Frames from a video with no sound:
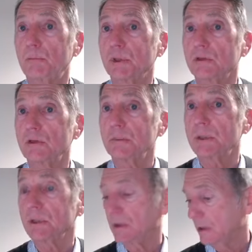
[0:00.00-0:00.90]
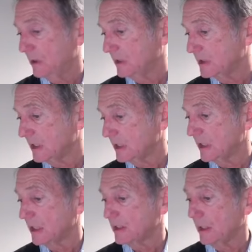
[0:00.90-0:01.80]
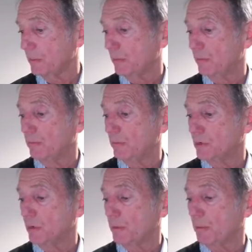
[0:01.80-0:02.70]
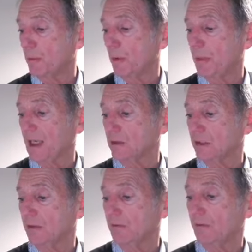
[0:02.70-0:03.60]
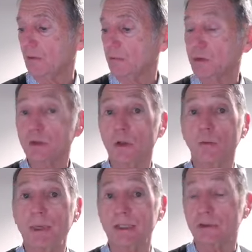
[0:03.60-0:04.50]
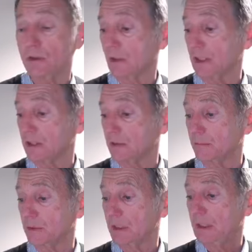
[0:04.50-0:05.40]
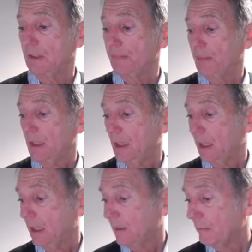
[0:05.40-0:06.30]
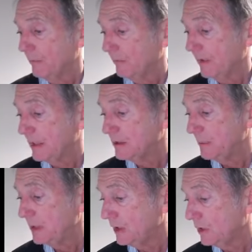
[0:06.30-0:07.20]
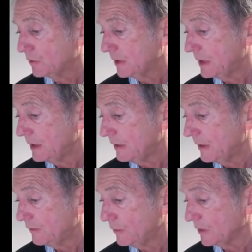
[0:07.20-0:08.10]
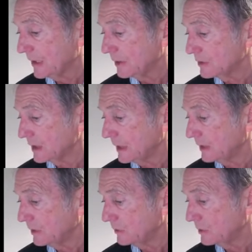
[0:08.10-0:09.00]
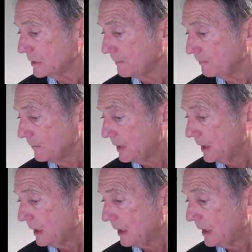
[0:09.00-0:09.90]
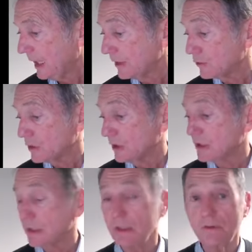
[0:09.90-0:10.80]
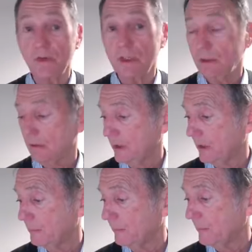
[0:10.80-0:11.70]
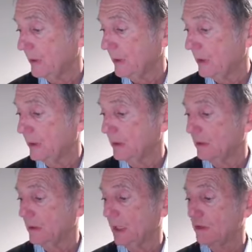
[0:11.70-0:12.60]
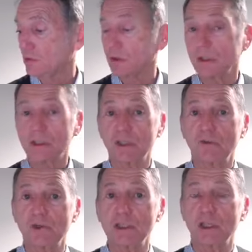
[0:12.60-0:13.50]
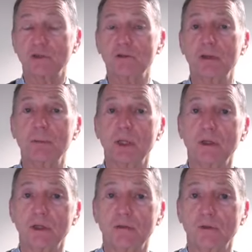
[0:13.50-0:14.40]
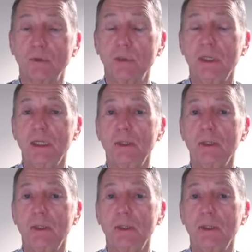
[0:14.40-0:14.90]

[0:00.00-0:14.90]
script assist. That's our super probiotic from soil-based organisms. Vitamin D3, 4,000 I use. Hydrosol silver, and hydrosol silver is extremely good if you